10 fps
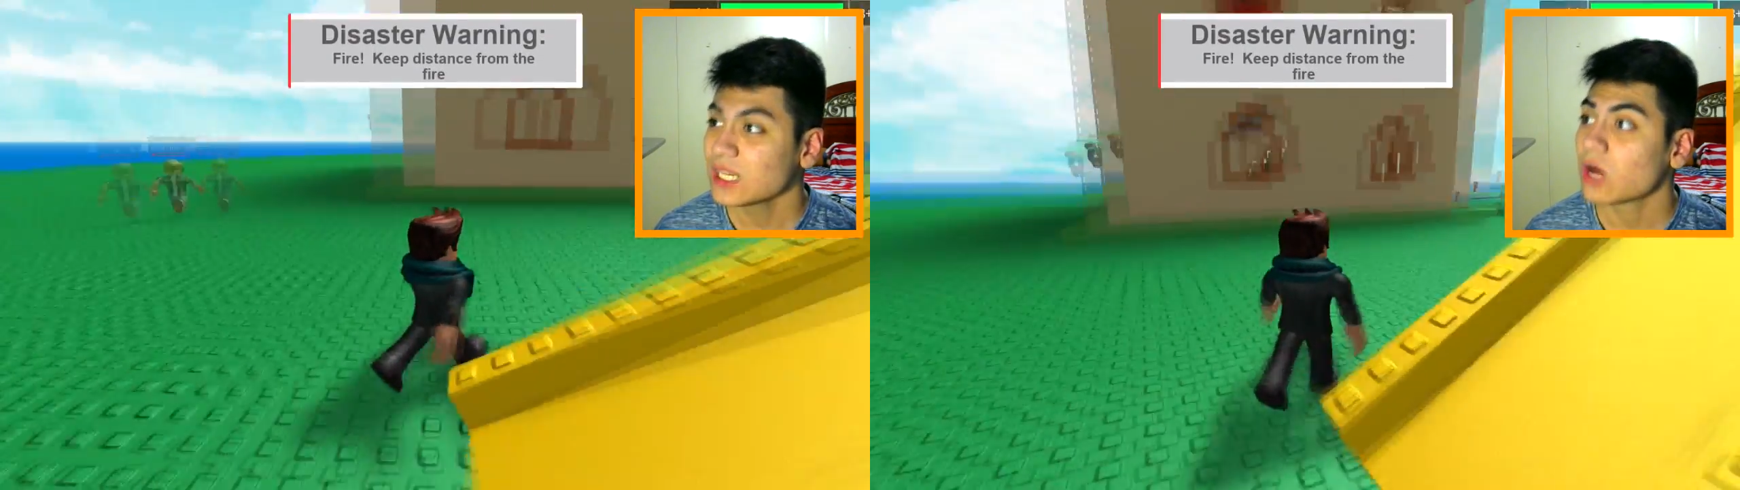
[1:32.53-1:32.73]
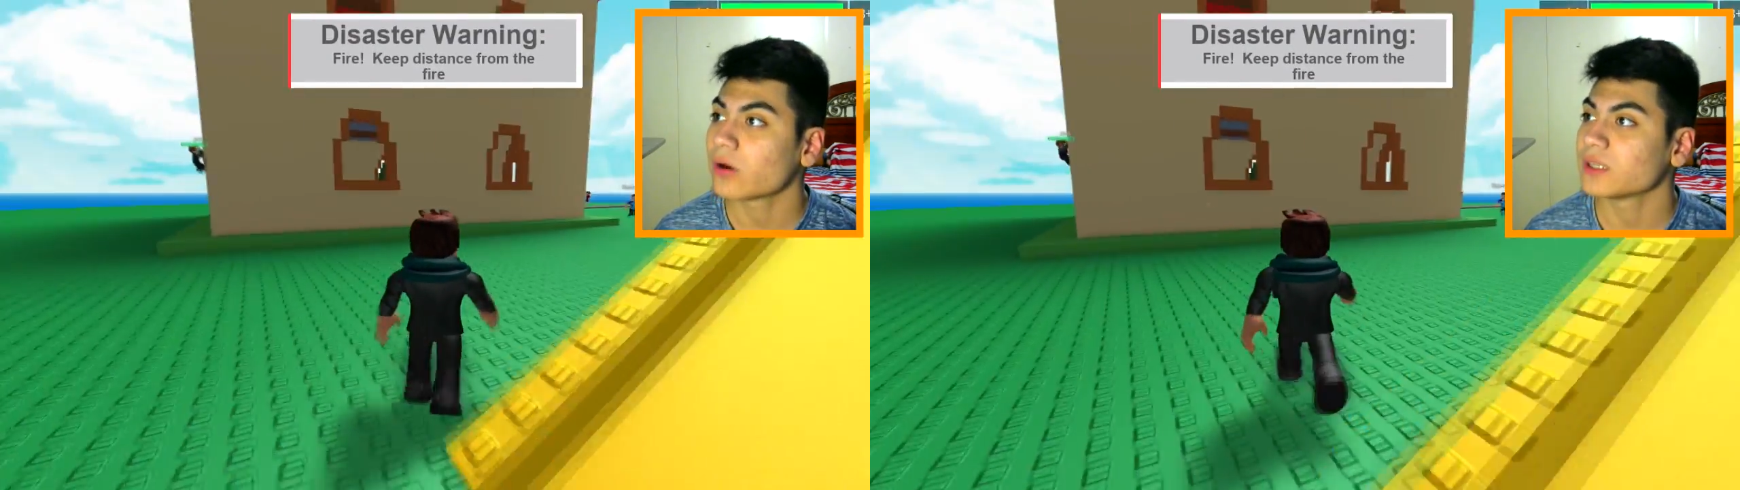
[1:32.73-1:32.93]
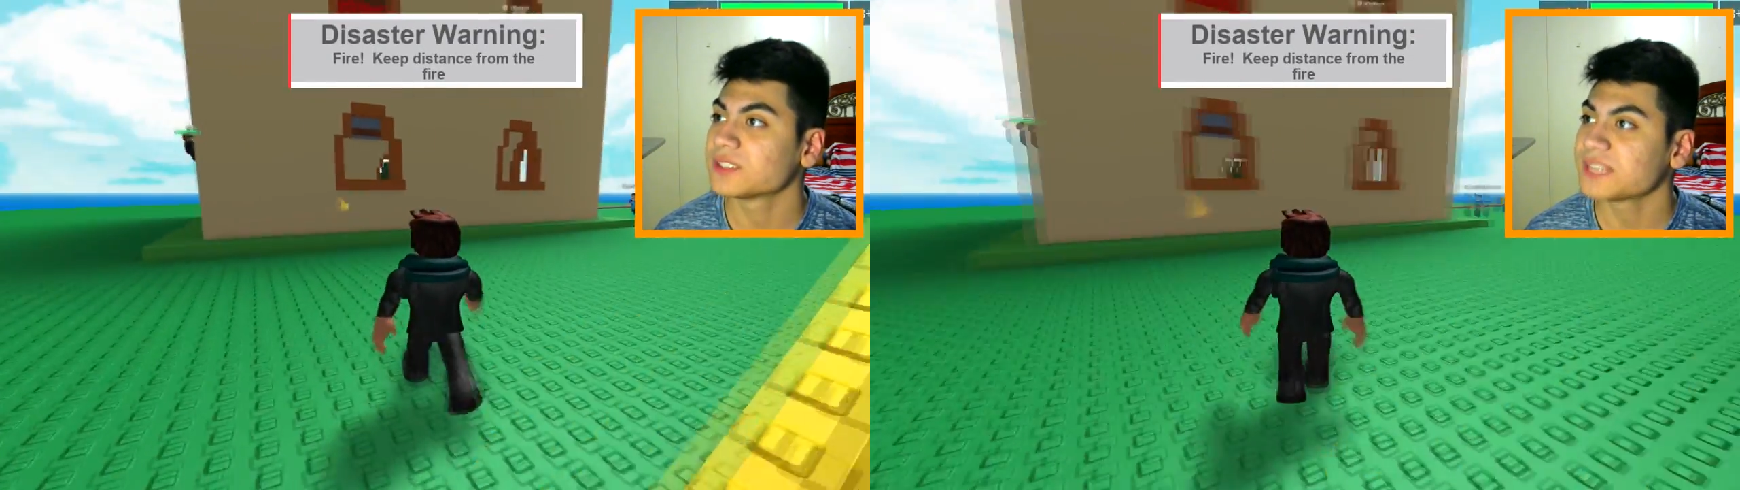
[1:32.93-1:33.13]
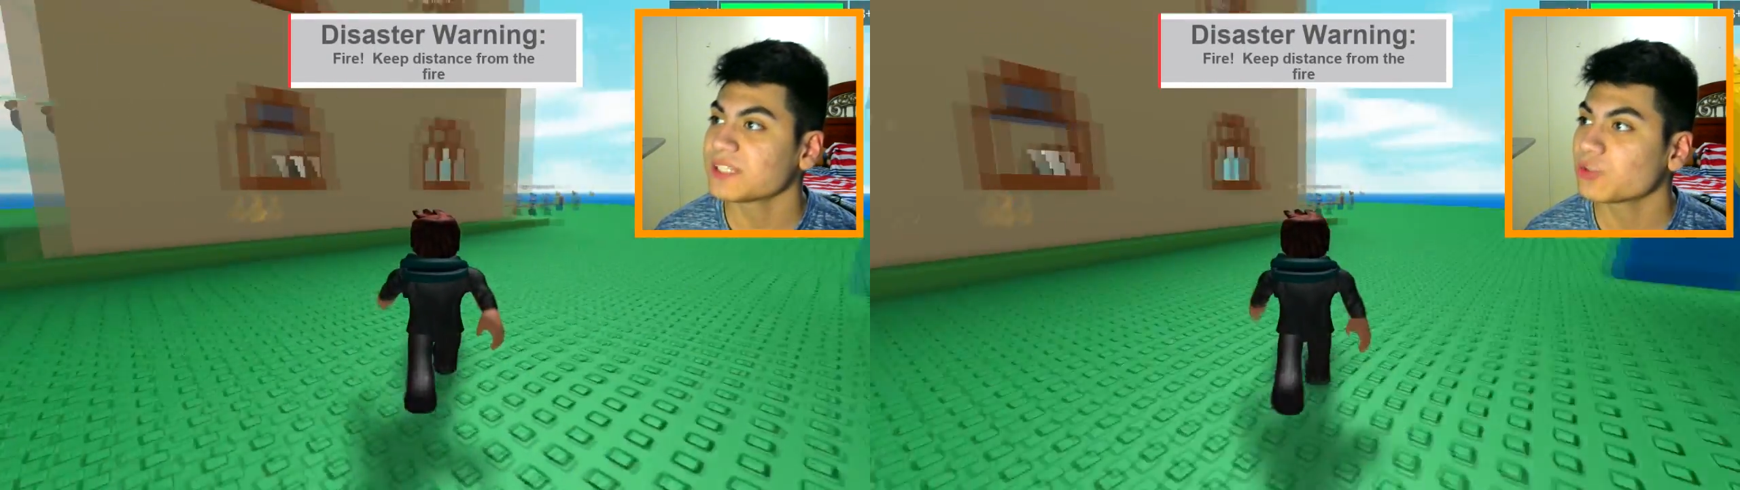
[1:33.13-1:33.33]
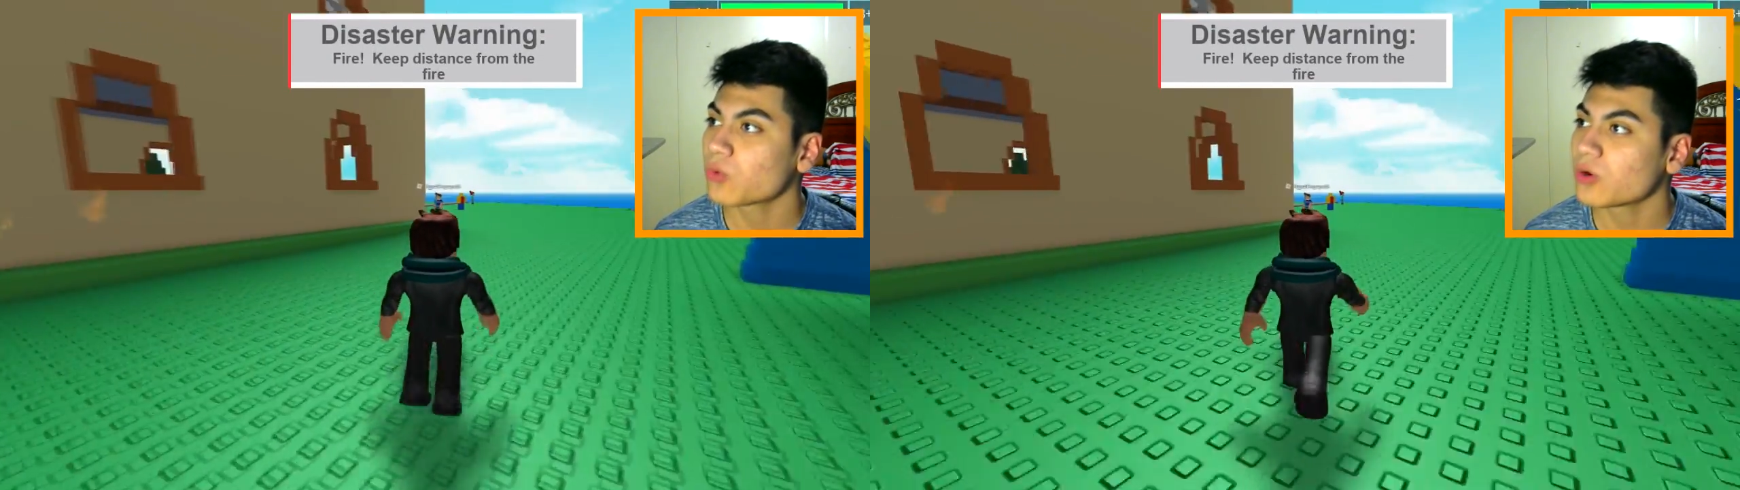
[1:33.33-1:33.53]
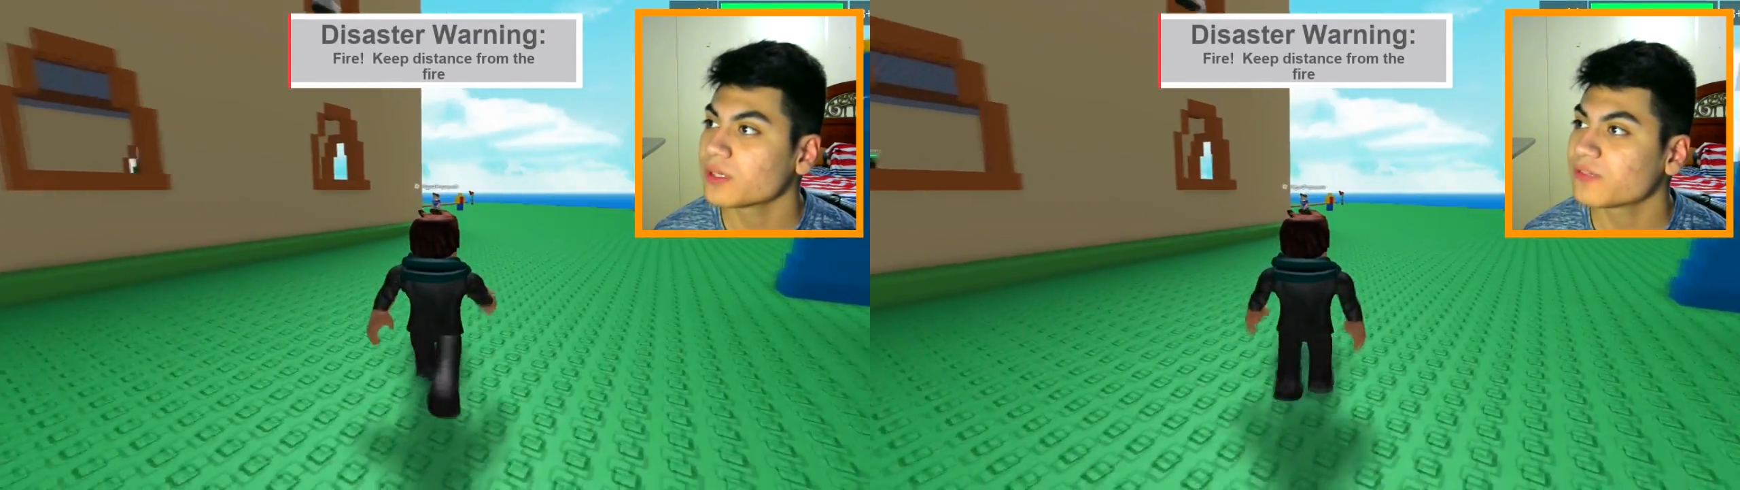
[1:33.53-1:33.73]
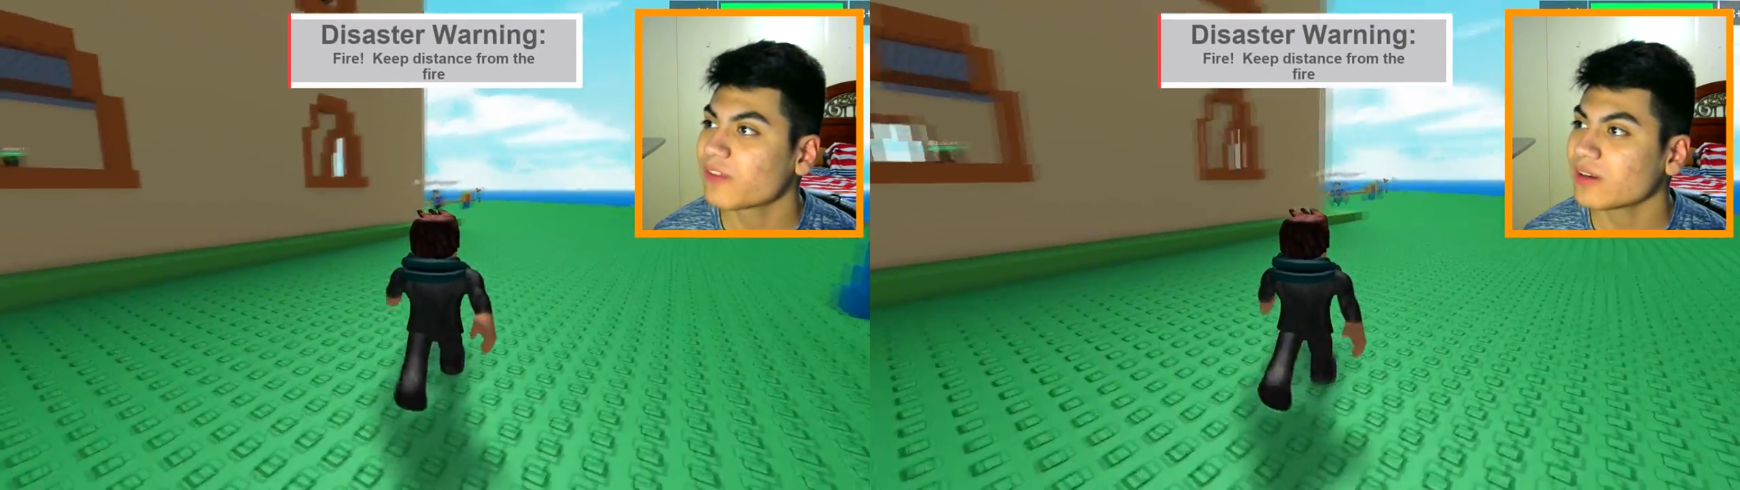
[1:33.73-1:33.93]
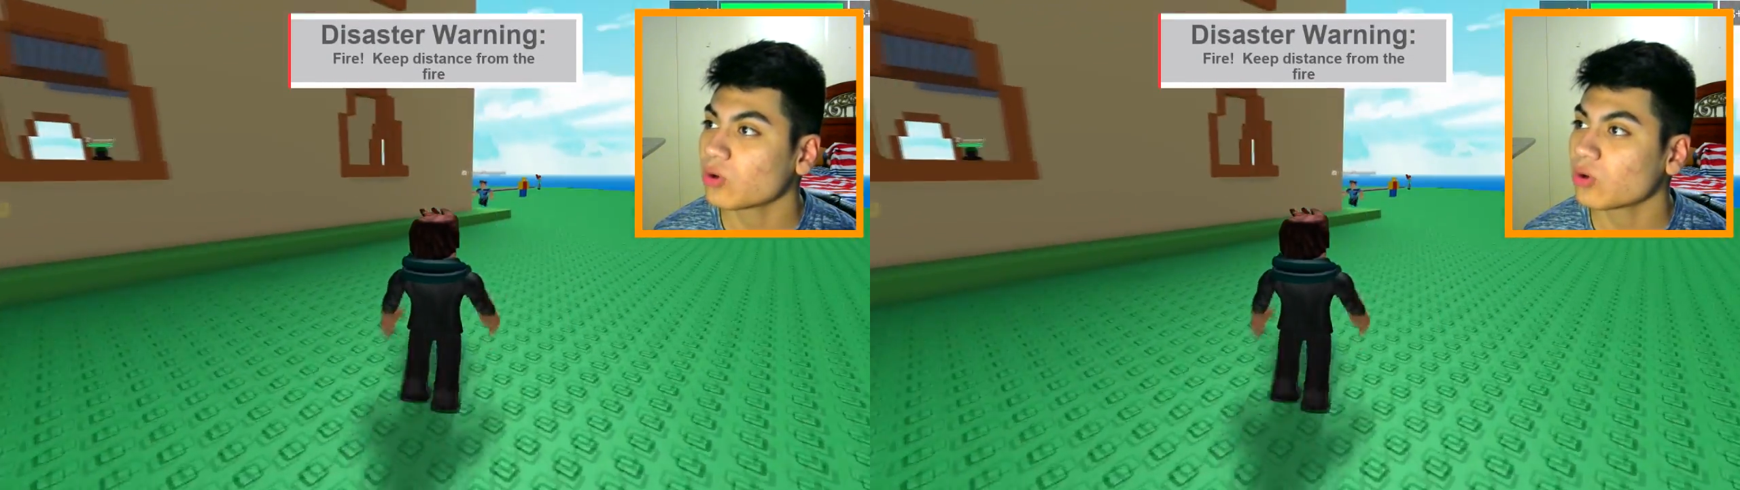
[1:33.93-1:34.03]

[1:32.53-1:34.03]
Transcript: Alright, disaster warning, fire.